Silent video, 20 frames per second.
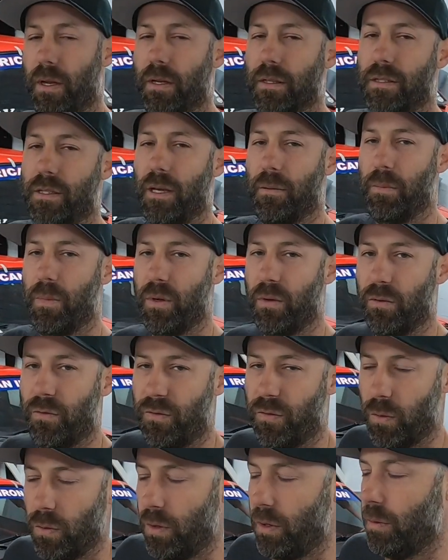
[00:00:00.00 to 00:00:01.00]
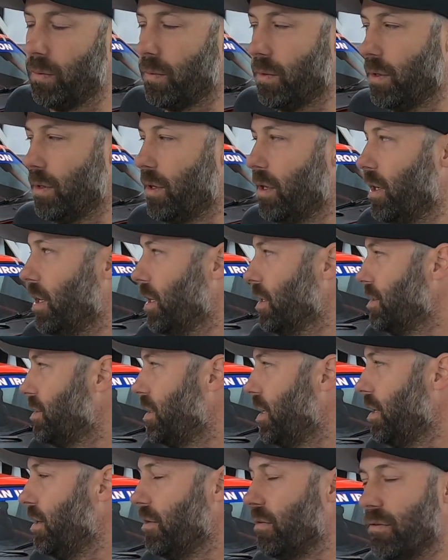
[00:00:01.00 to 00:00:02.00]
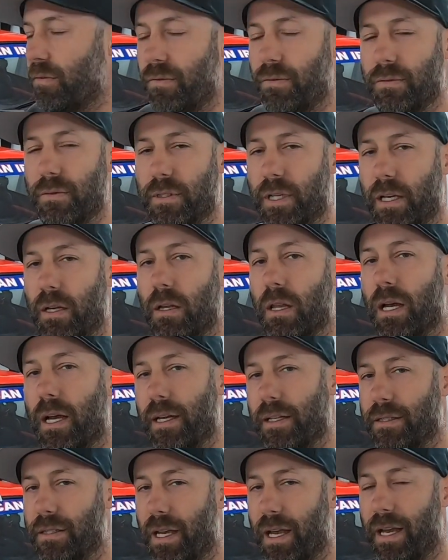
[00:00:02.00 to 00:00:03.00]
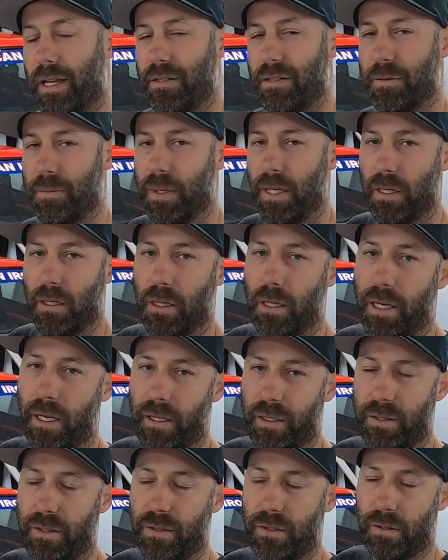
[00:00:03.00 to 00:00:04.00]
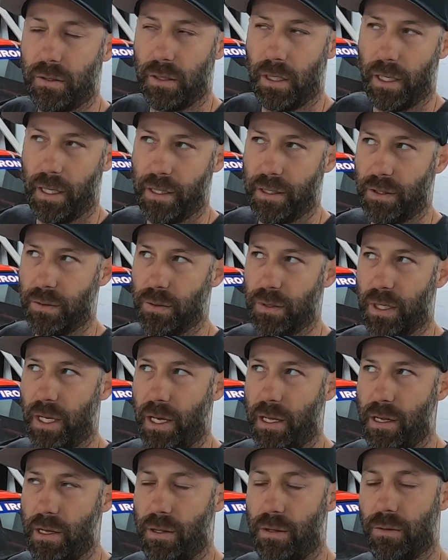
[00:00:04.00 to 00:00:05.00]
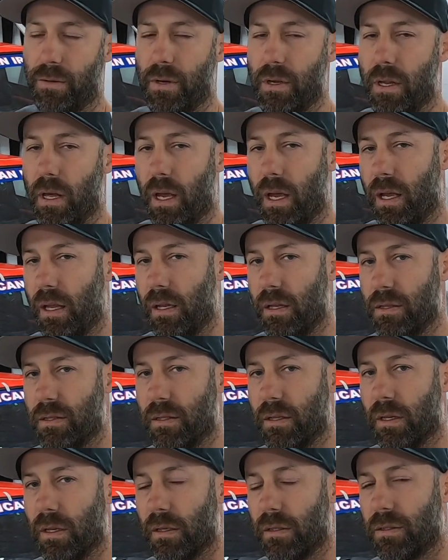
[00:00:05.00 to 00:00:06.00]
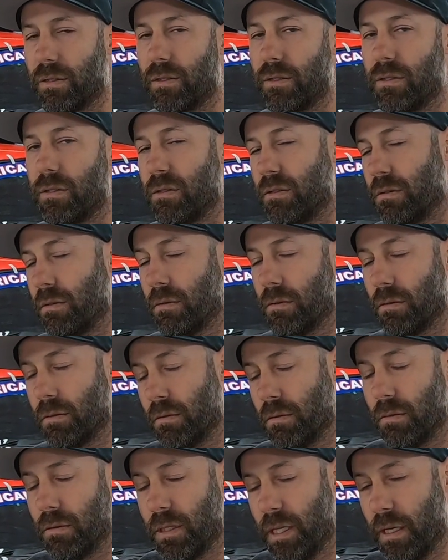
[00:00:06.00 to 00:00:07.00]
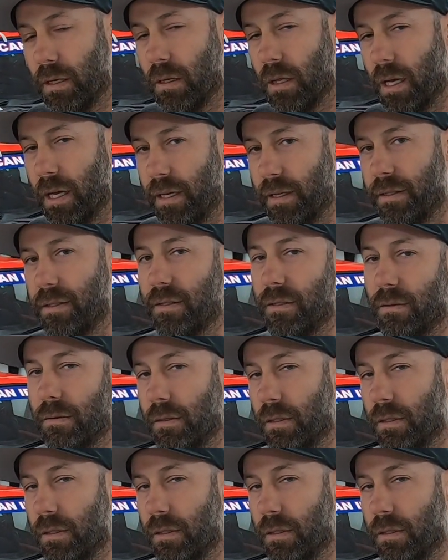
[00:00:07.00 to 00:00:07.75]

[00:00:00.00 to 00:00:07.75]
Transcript: else I built for it were a set of taillights. I had some LX, I guess it was 83 to 86 taillights.